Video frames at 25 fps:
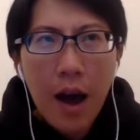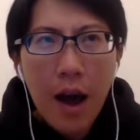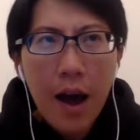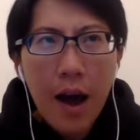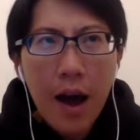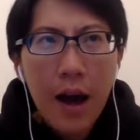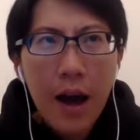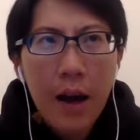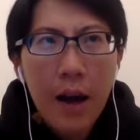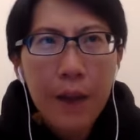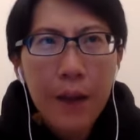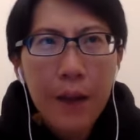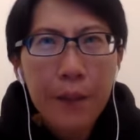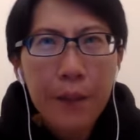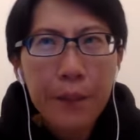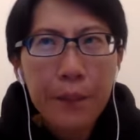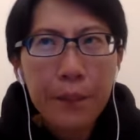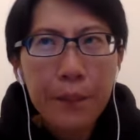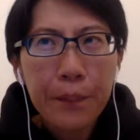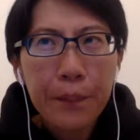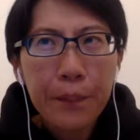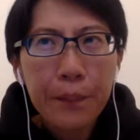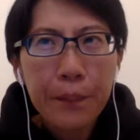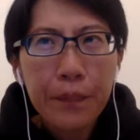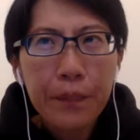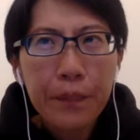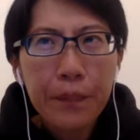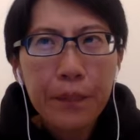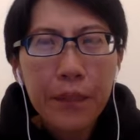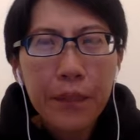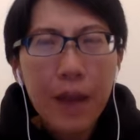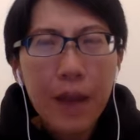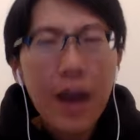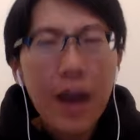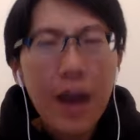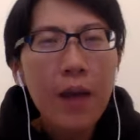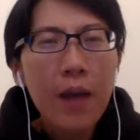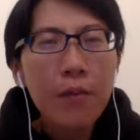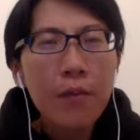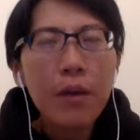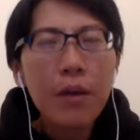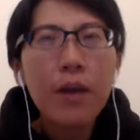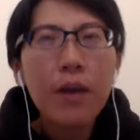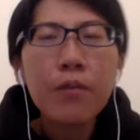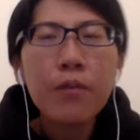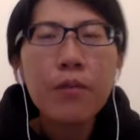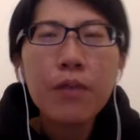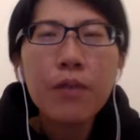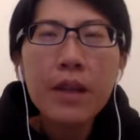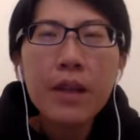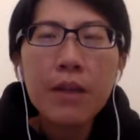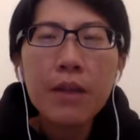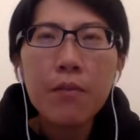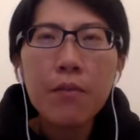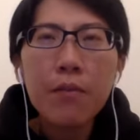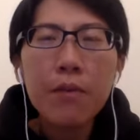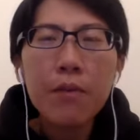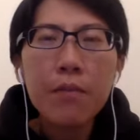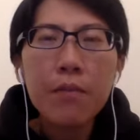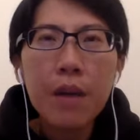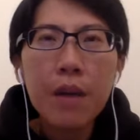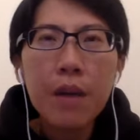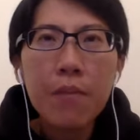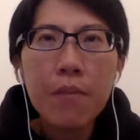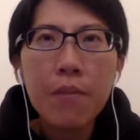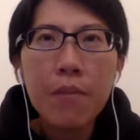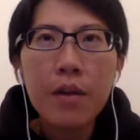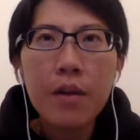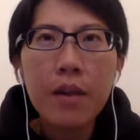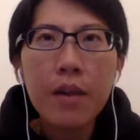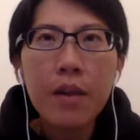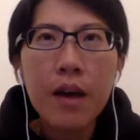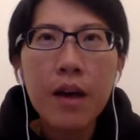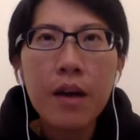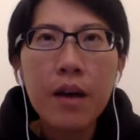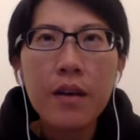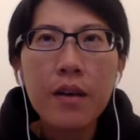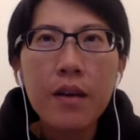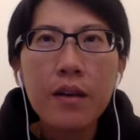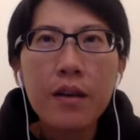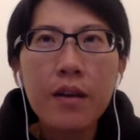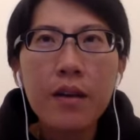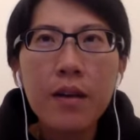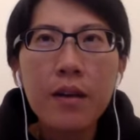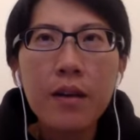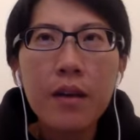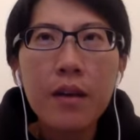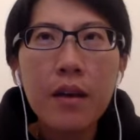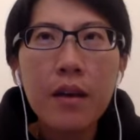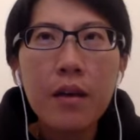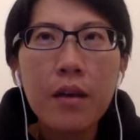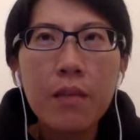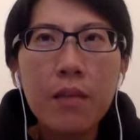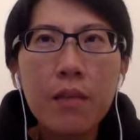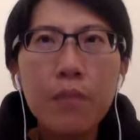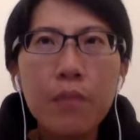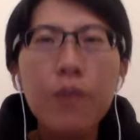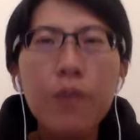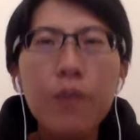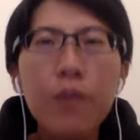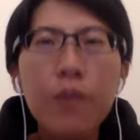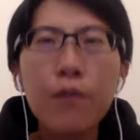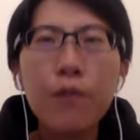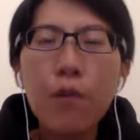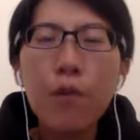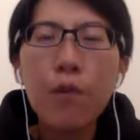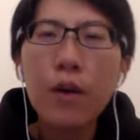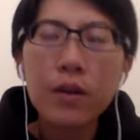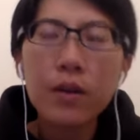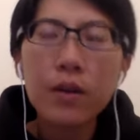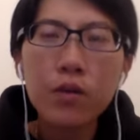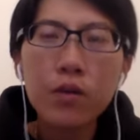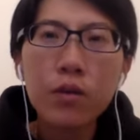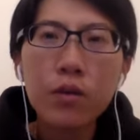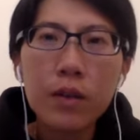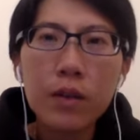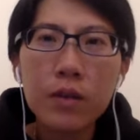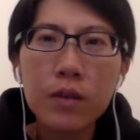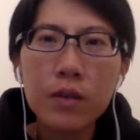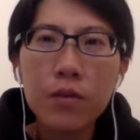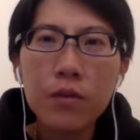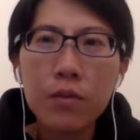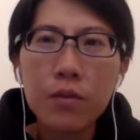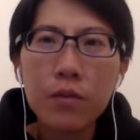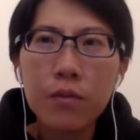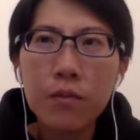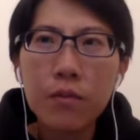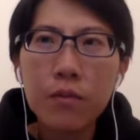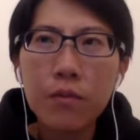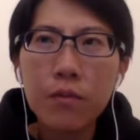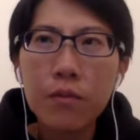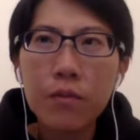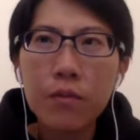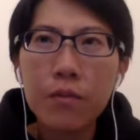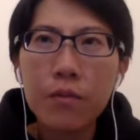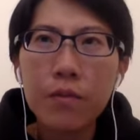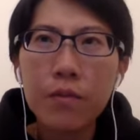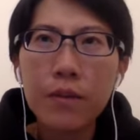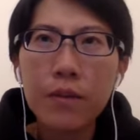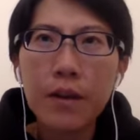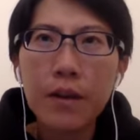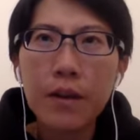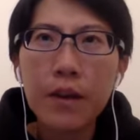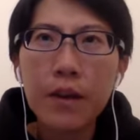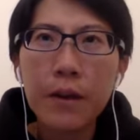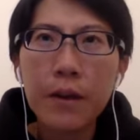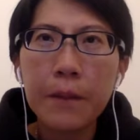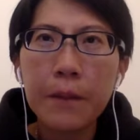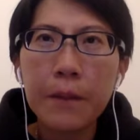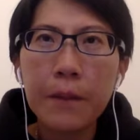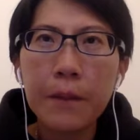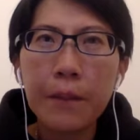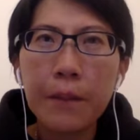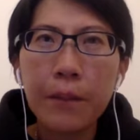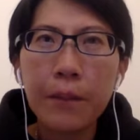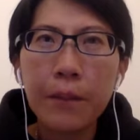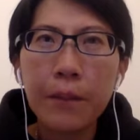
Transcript: um, I, I really remember like before I joined the dream group, um,